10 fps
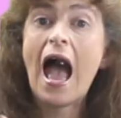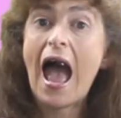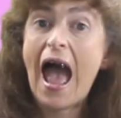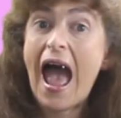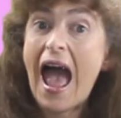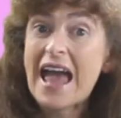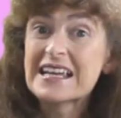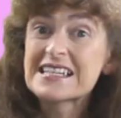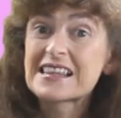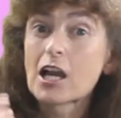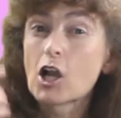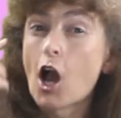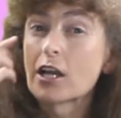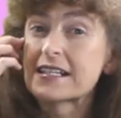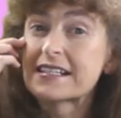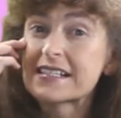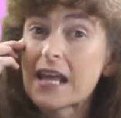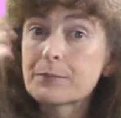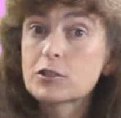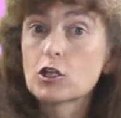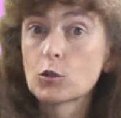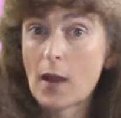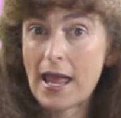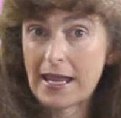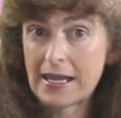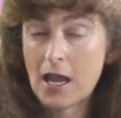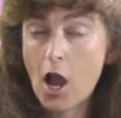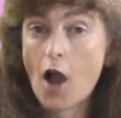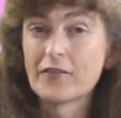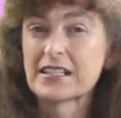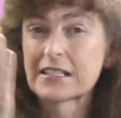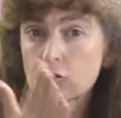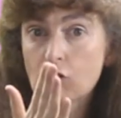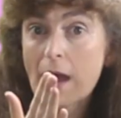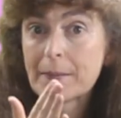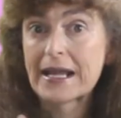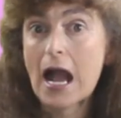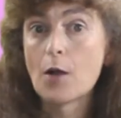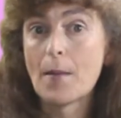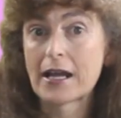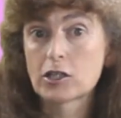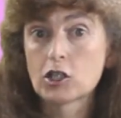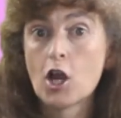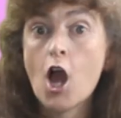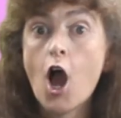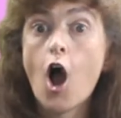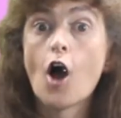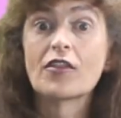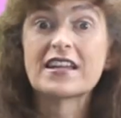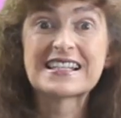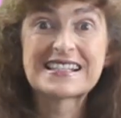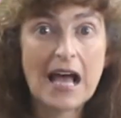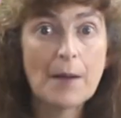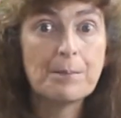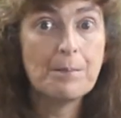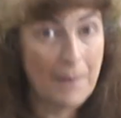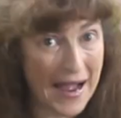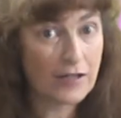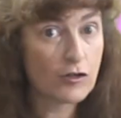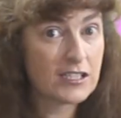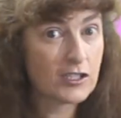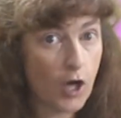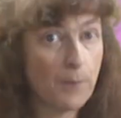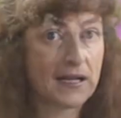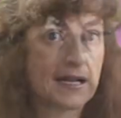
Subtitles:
and the conceptual way of describing how much on the submicroscopic